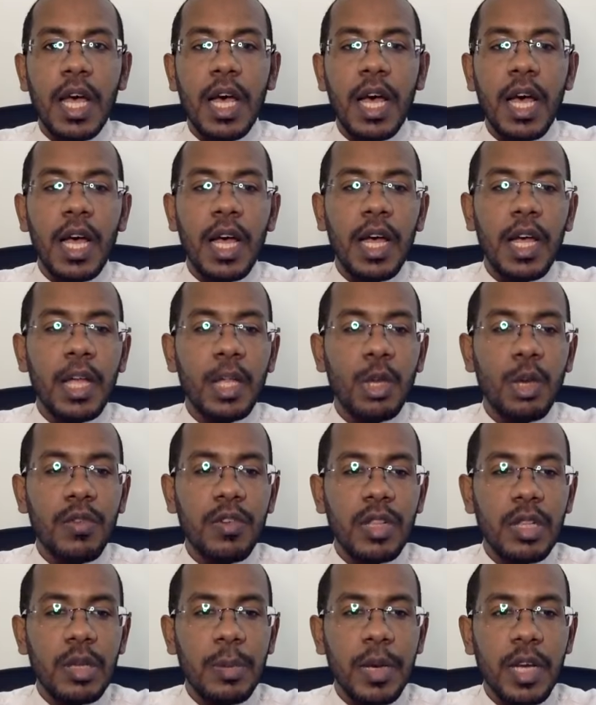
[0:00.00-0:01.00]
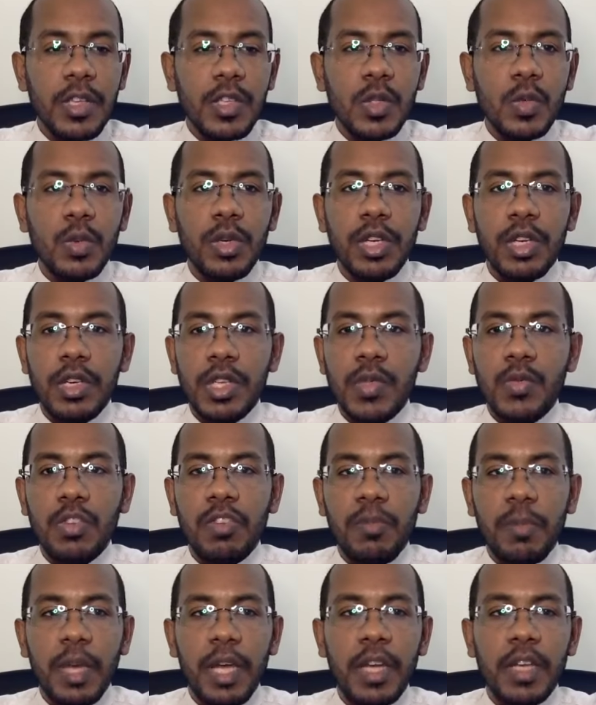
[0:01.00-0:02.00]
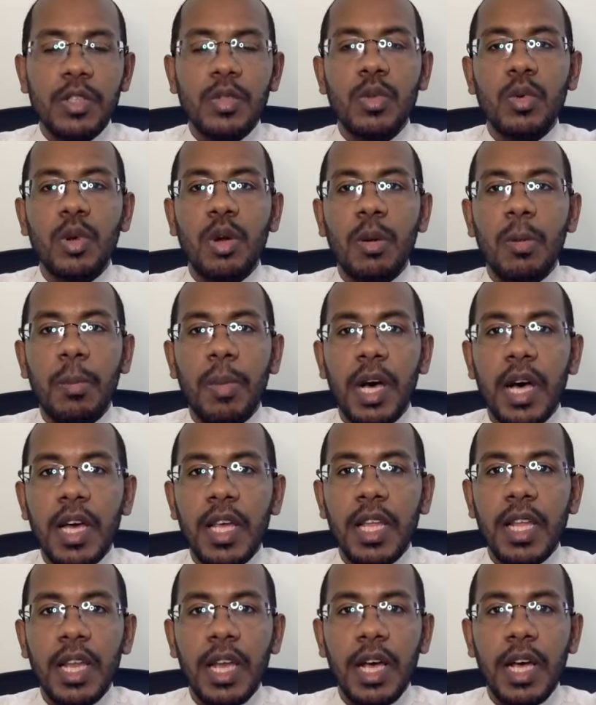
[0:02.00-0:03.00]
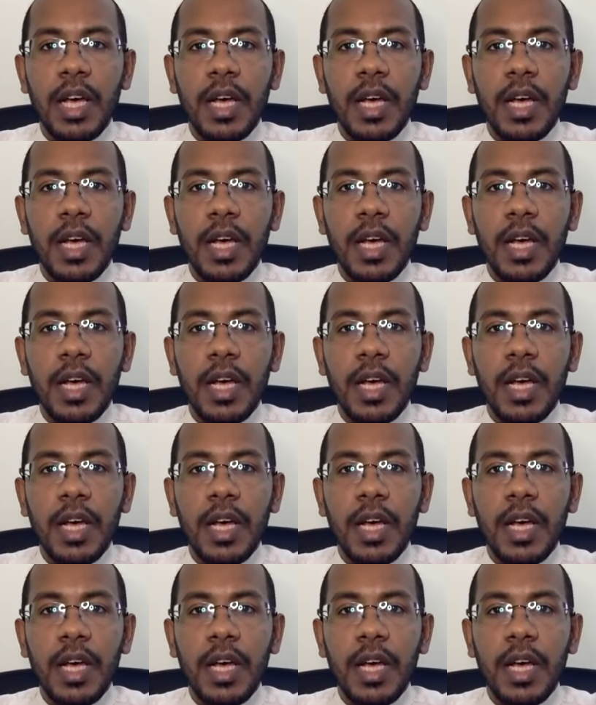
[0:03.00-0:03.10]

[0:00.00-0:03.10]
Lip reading: and over the past 2 years, we've managed to compile